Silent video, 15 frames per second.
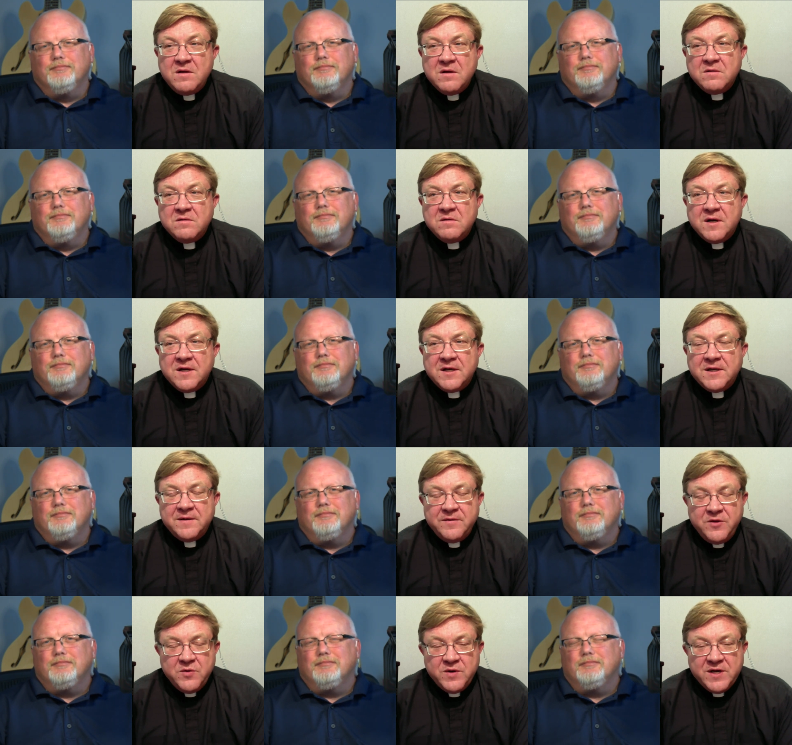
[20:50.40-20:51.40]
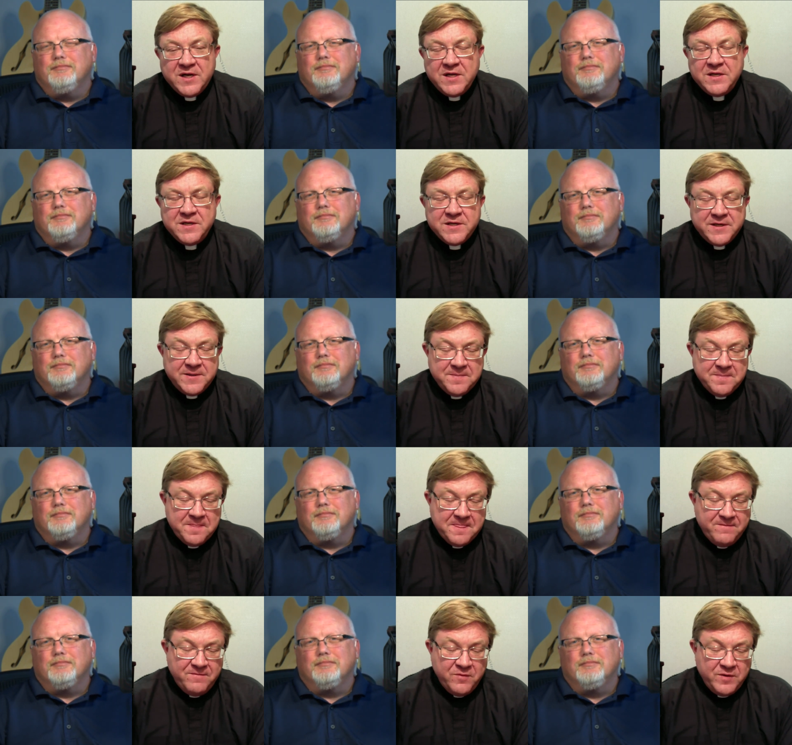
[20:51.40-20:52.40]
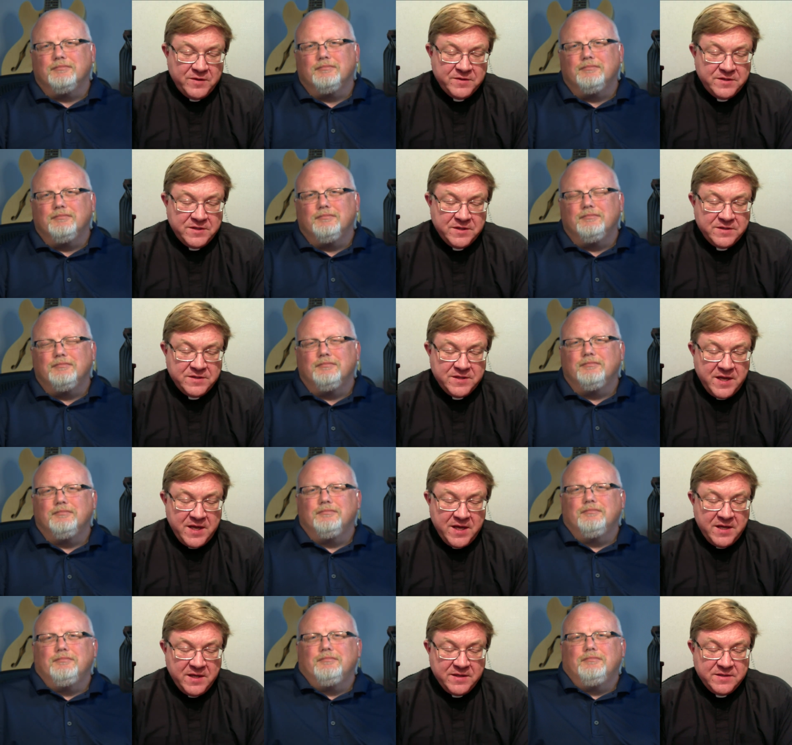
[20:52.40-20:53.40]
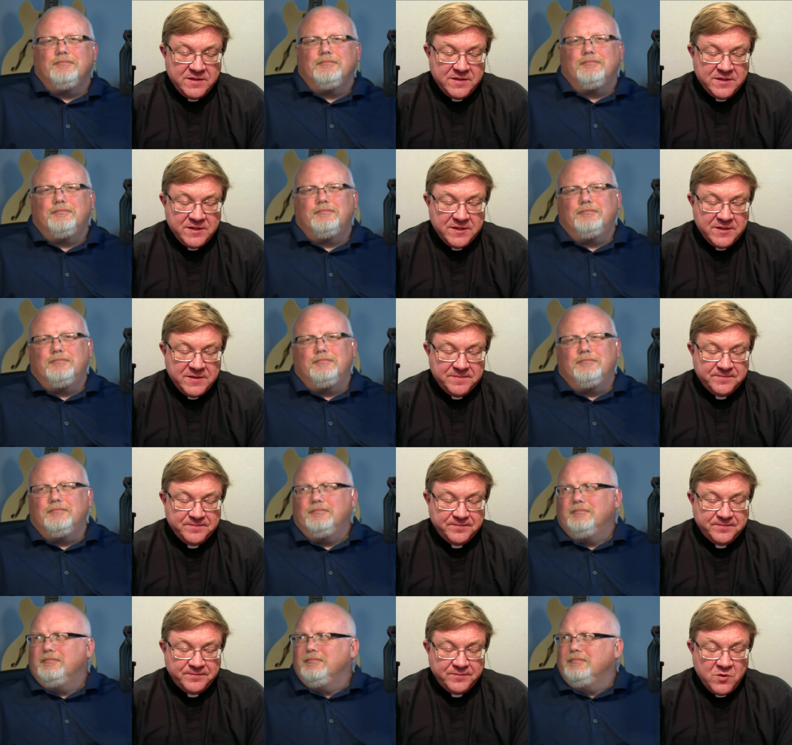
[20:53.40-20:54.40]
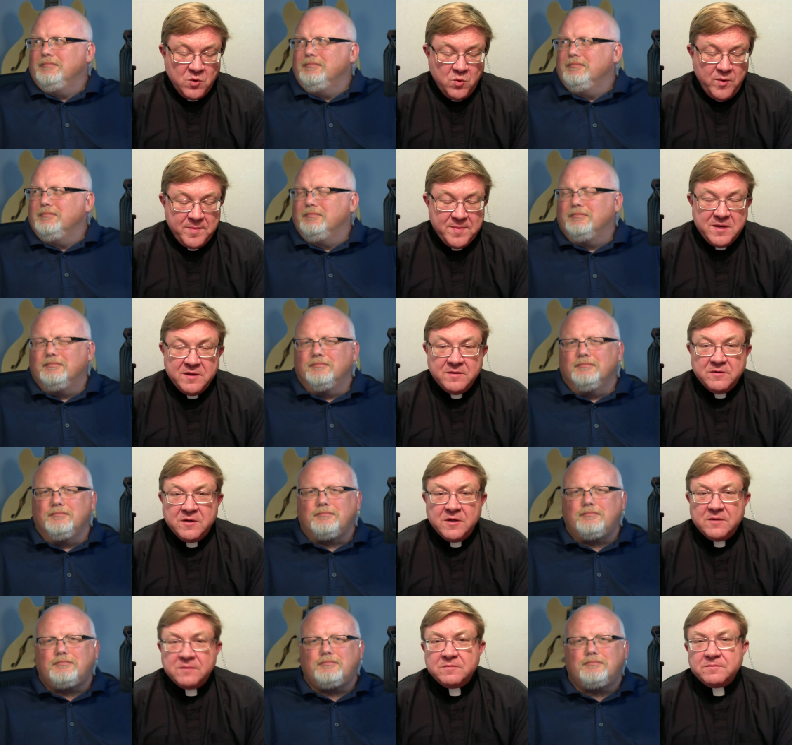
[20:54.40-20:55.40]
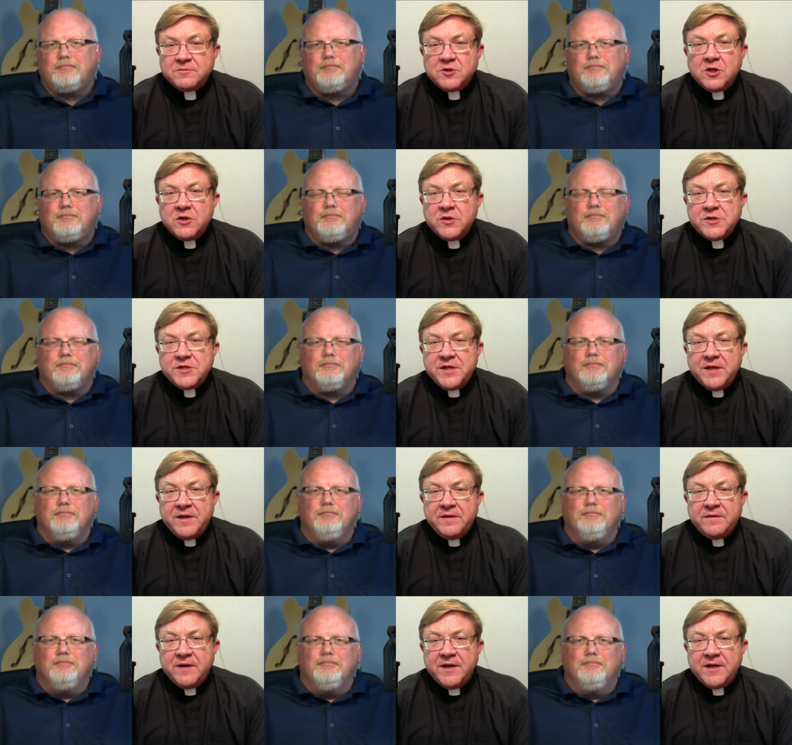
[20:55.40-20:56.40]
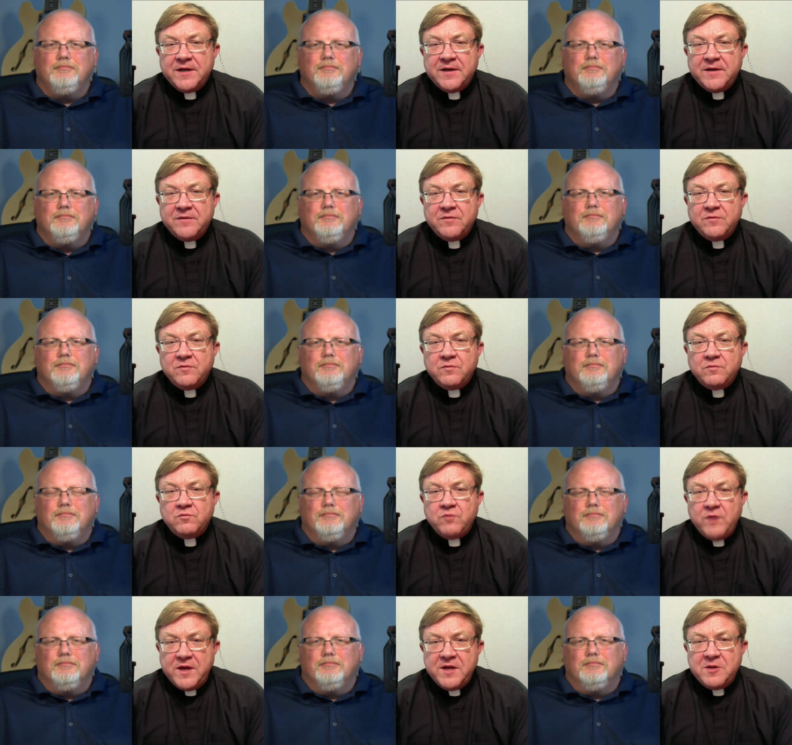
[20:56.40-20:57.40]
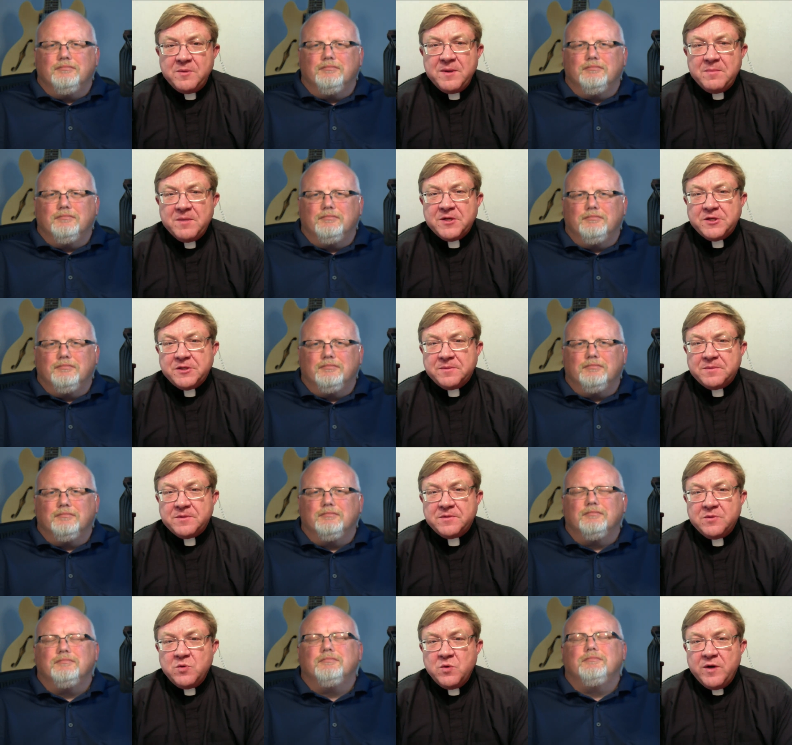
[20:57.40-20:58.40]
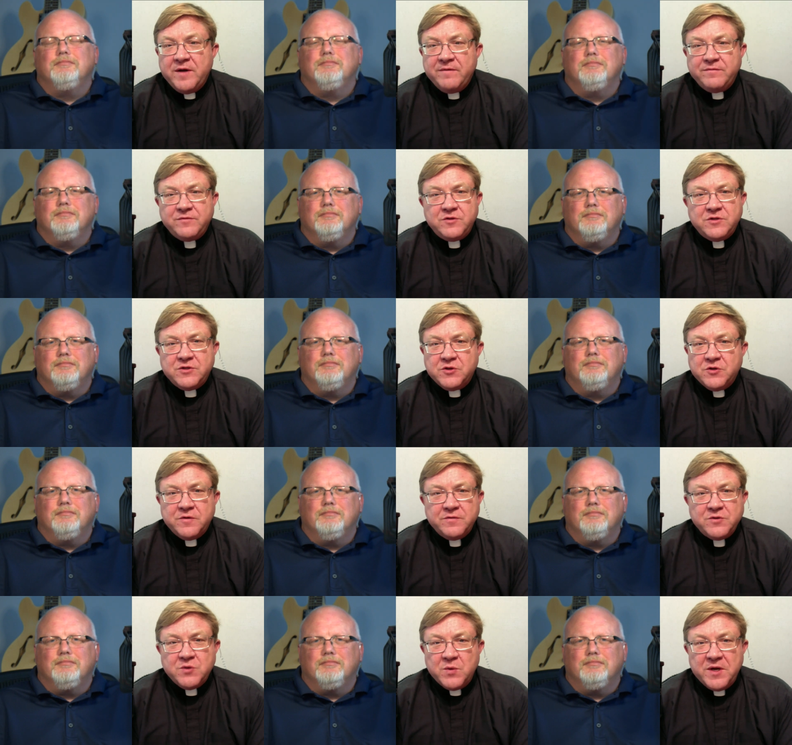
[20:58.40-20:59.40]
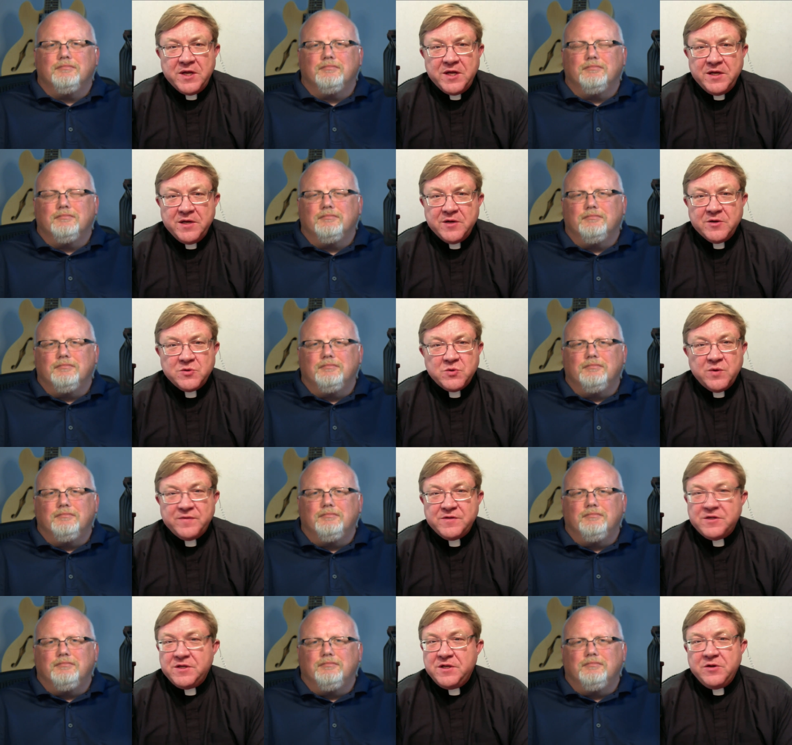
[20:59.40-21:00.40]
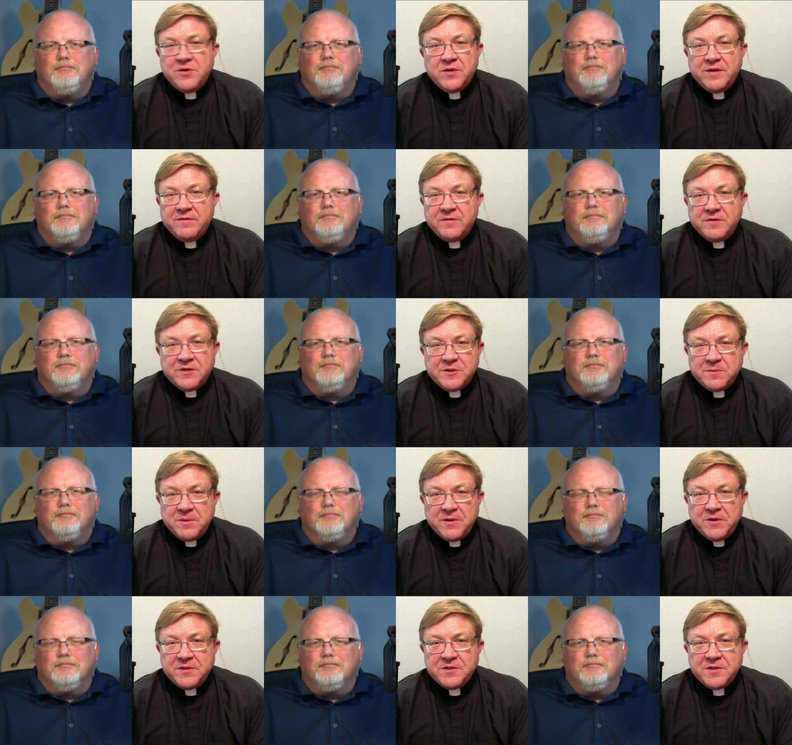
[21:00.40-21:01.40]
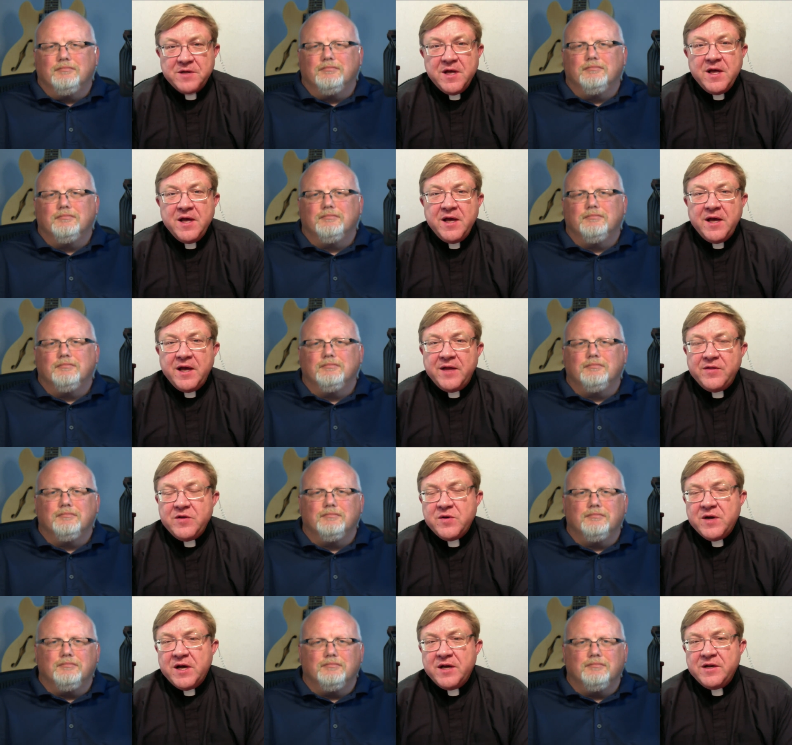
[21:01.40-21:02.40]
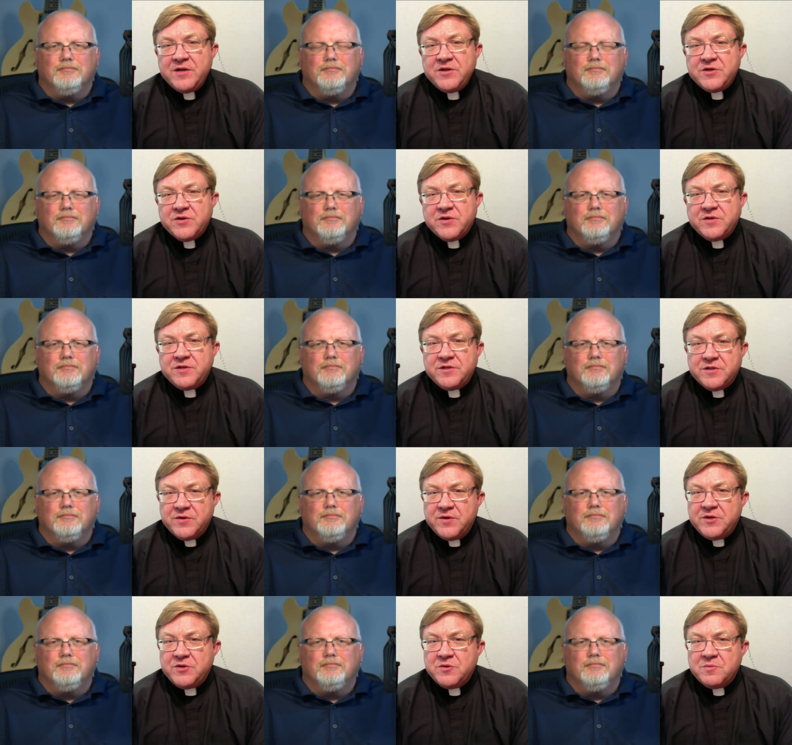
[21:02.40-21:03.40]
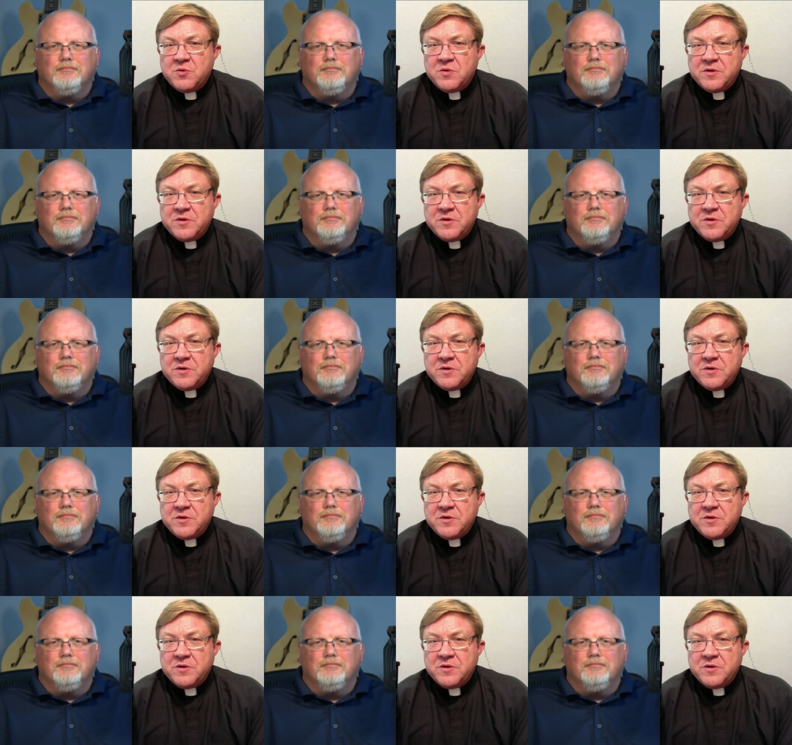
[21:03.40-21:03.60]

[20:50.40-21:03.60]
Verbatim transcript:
Speaker 1: No, uh, Uganda, for instance, has uh, women clergy uh, ready to be bishops who have served 20 years, who have senior level experience. And the Ugandan church has agreed to a